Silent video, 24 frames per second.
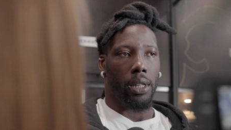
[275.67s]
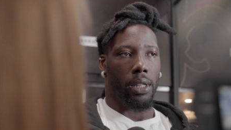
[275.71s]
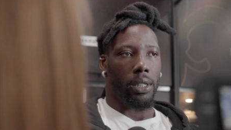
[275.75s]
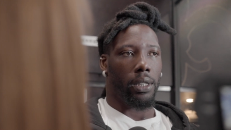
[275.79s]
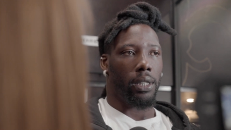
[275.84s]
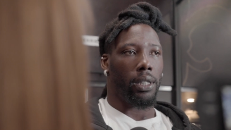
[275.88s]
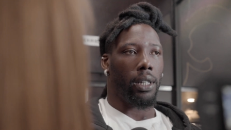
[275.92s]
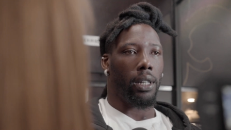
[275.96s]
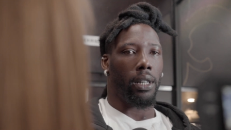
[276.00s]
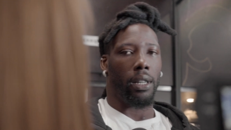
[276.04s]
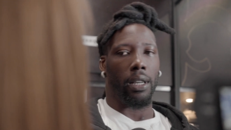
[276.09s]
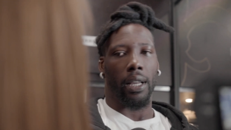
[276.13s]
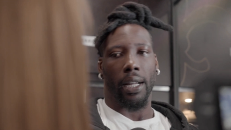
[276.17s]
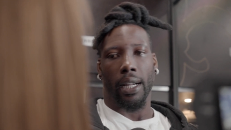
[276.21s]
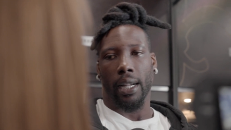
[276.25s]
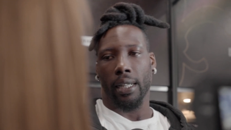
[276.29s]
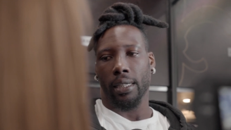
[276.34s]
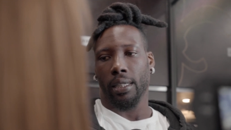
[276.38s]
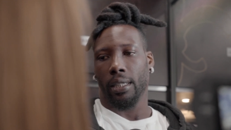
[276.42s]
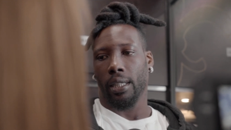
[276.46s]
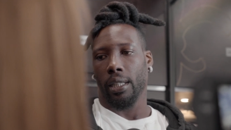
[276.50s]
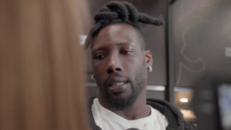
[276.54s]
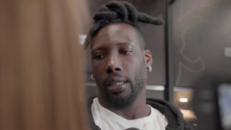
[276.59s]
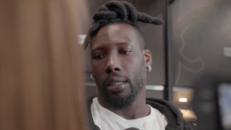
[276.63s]
Seeing, like I
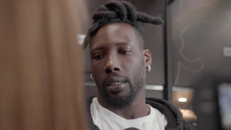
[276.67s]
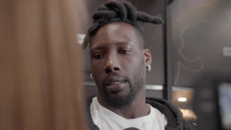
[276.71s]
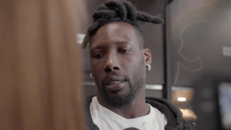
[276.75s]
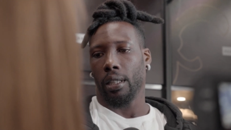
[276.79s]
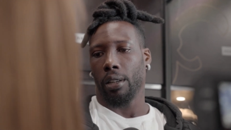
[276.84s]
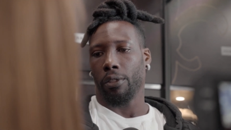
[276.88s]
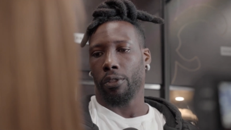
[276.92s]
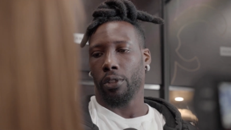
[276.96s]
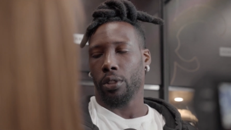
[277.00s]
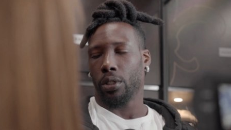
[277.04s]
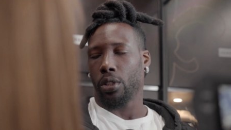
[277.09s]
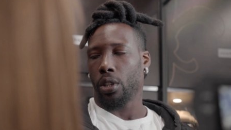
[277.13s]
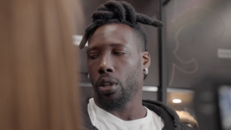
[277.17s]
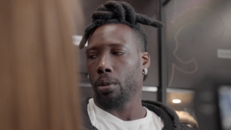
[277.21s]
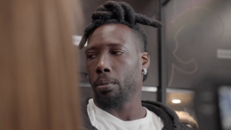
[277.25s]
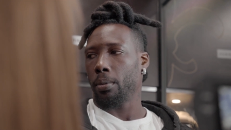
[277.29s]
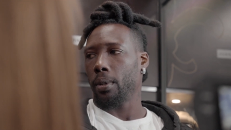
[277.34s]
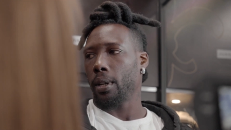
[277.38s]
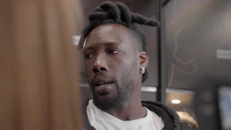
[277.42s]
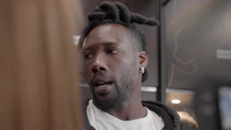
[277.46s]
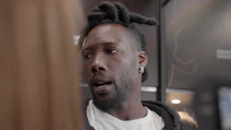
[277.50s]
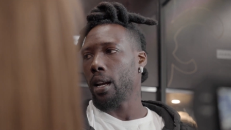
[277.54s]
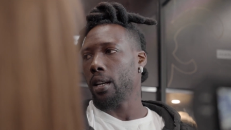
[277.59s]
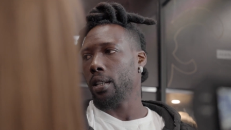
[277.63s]
said, it's different
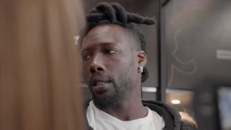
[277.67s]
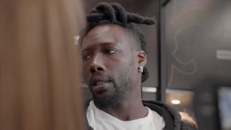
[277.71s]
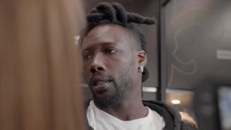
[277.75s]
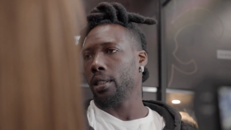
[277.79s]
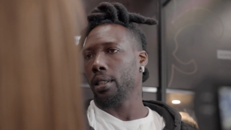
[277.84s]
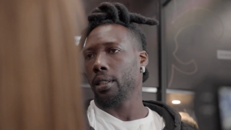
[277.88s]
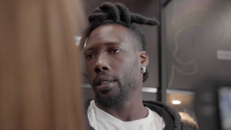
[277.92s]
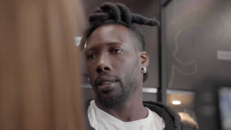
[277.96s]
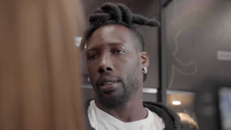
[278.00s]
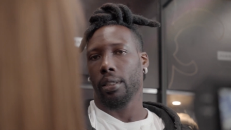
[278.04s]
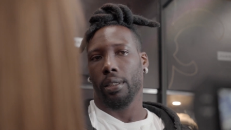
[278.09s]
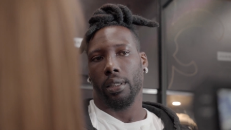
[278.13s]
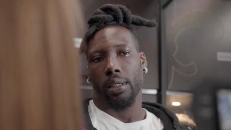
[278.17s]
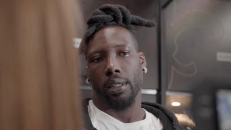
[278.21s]
terminology.